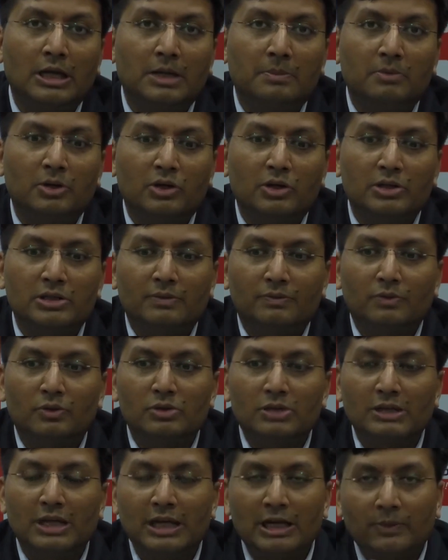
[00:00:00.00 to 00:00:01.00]
because if you
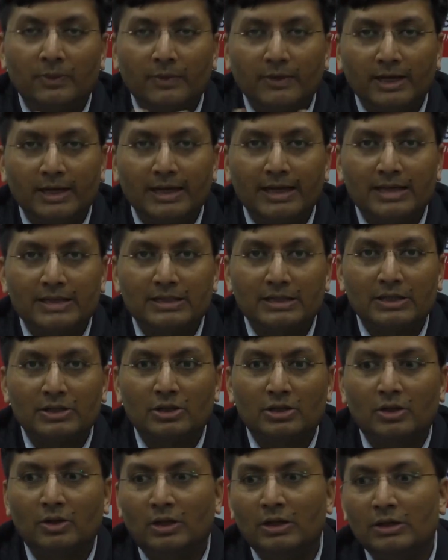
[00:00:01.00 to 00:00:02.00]
say equity
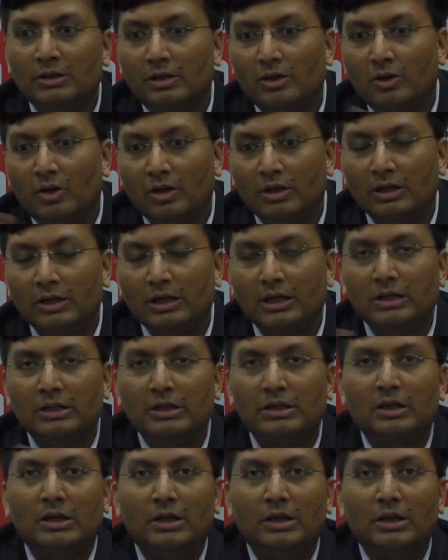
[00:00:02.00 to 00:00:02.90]
taxation in the long run,